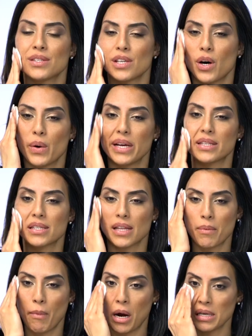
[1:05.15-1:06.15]
So it's
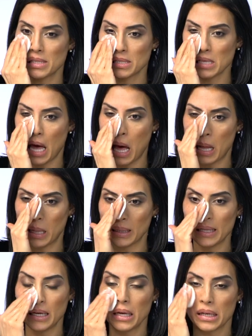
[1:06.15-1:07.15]
the
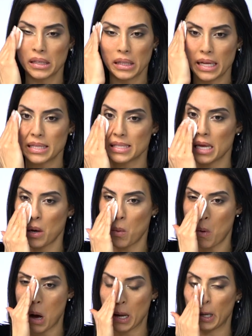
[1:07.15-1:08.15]
Marcel cleansing
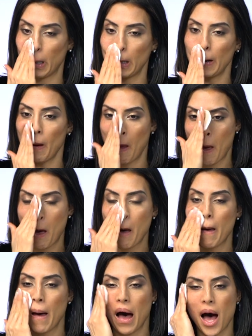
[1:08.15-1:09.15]
water.
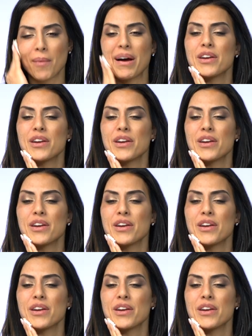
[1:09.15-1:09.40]
I